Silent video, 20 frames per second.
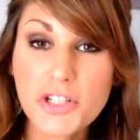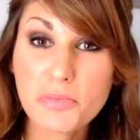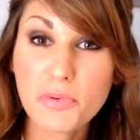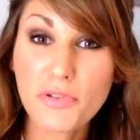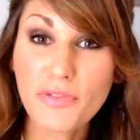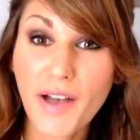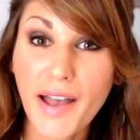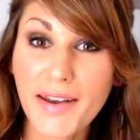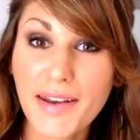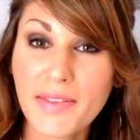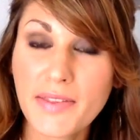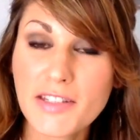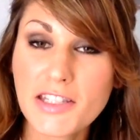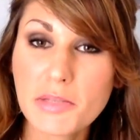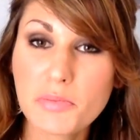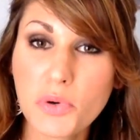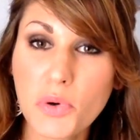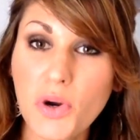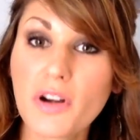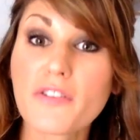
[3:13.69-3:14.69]
to providing the
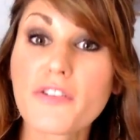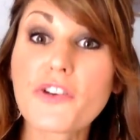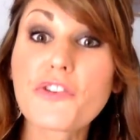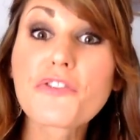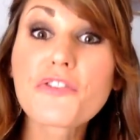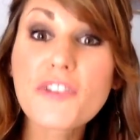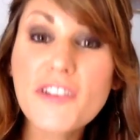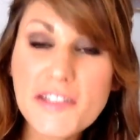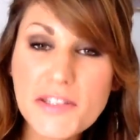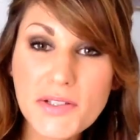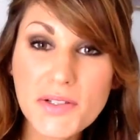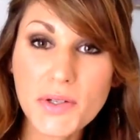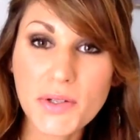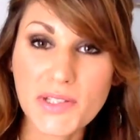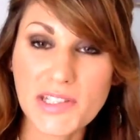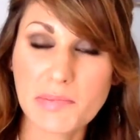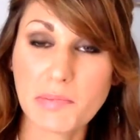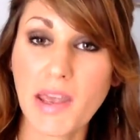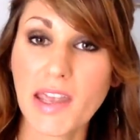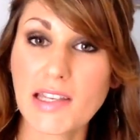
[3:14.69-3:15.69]
support of a
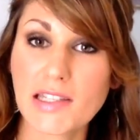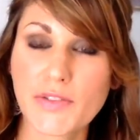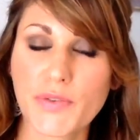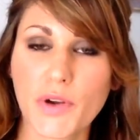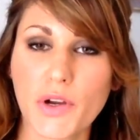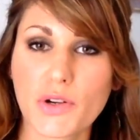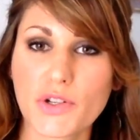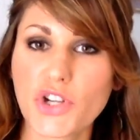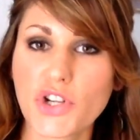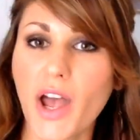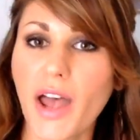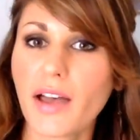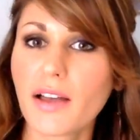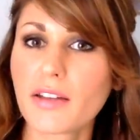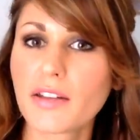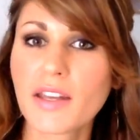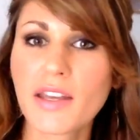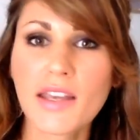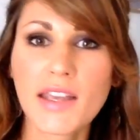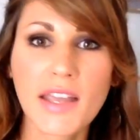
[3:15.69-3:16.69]
physical space for your child,